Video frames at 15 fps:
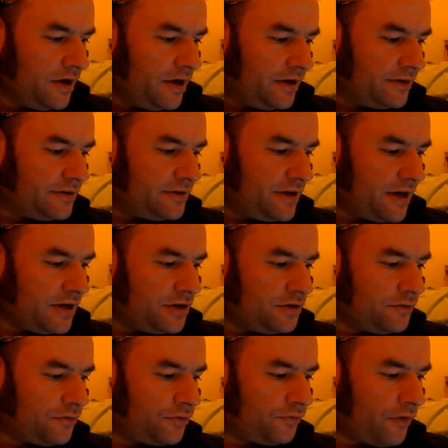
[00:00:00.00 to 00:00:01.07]
Instead, you
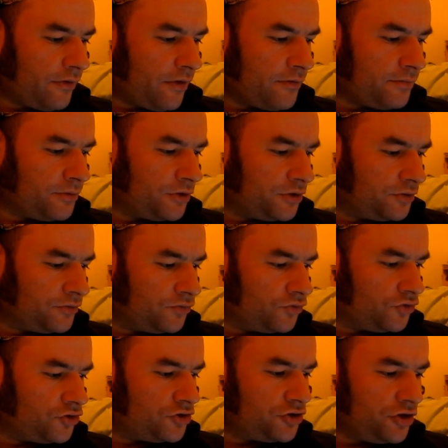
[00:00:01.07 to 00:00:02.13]
throw open the
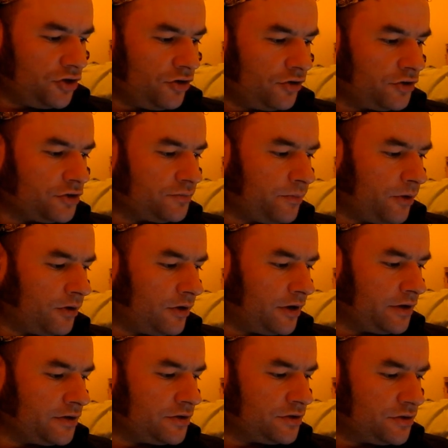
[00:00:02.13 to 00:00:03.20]
doors, turn on the
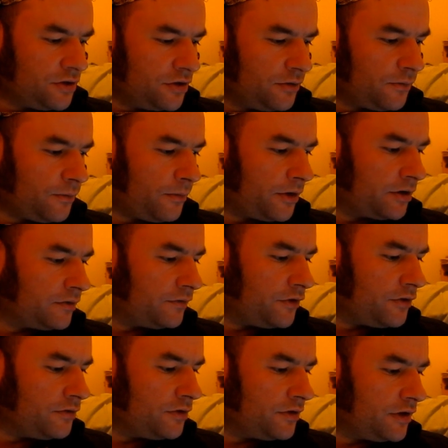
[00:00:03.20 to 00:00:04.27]
spotlights, turn up the
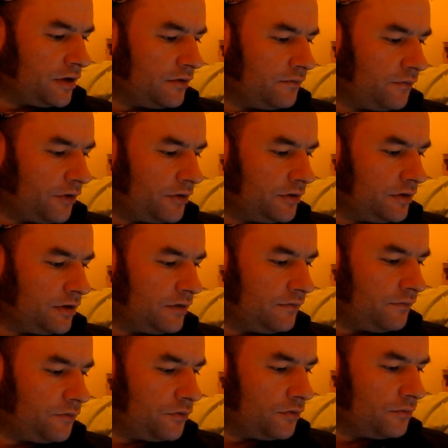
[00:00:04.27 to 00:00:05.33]
microphone, and then invite the
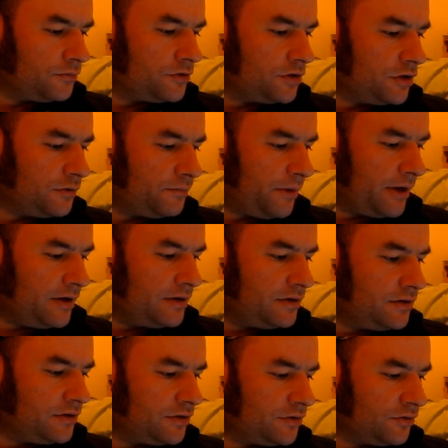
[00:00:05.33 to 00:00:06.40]
informed to debate,
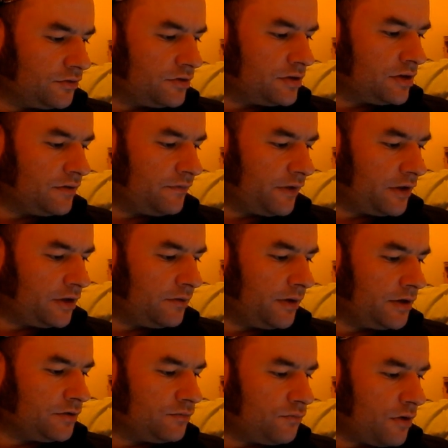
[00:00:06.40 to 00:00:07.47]
discuss,
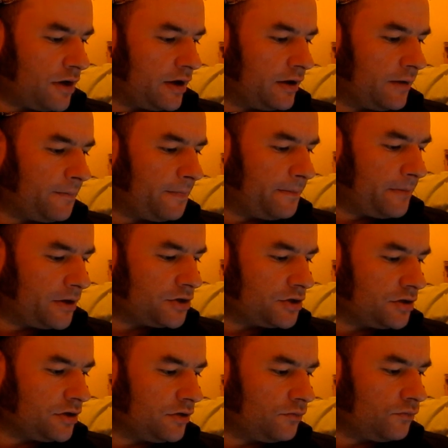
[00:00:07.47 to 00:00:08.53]
evaluate, weigh,
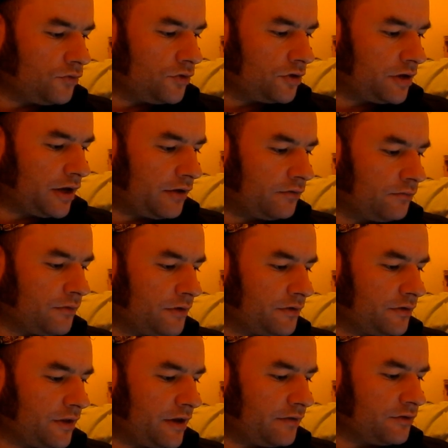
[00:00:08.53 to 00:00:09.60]
measure, and work out
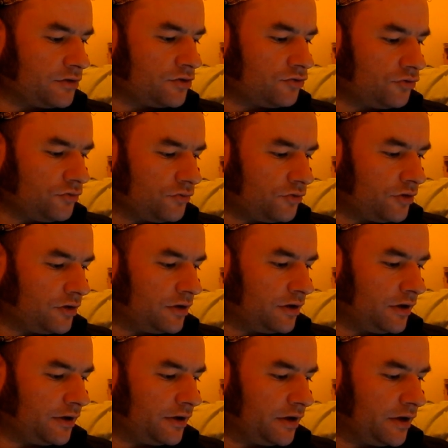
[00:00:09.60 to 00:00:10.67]
whether there is truth in the
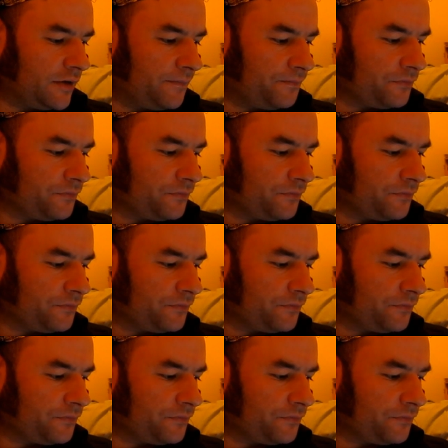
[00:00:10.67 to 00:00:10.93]
idea.